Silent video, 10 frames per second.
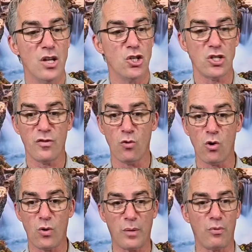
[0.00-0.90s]
Just a real
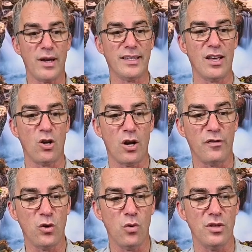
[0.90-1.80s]
quick breakdown on a
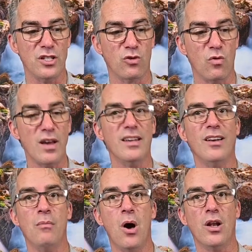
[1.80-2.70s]
few of these great
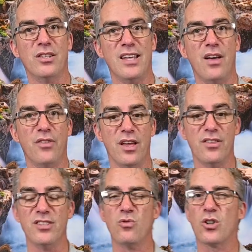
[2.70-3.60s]
little models out there.
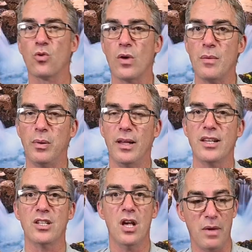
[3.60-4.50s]
These are a great
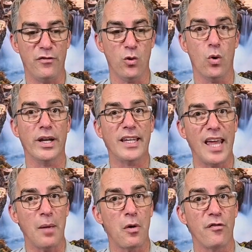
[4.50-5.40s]
place if you want a
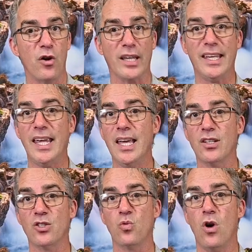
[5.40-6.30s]
camera for a kid
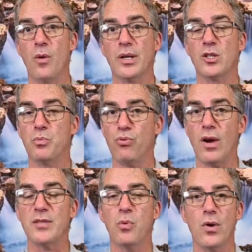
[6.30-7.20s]
as well, because
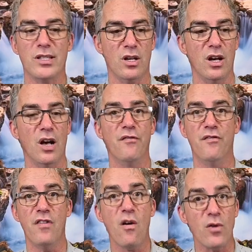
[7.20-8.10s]
price points are
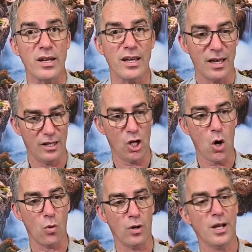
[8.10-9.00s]
very
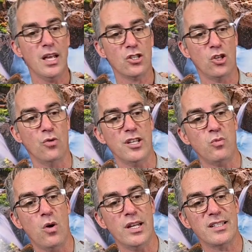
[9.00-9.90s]
low. So this
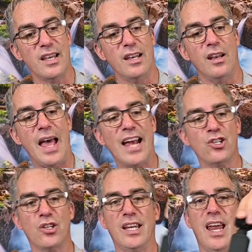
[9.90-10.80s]
one is their little
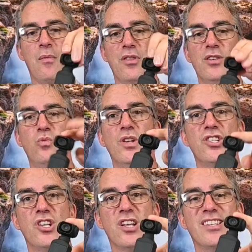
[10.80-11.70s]
action camera. This one
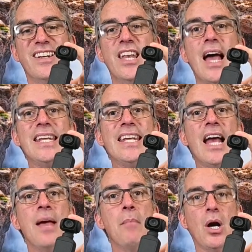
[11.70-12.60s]
starts at
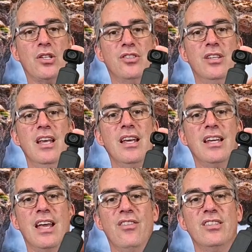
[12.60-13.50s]
99 bucks.
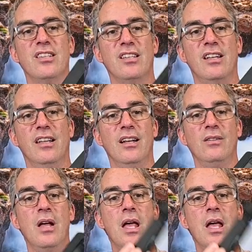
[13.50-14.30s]
Okay, this is a little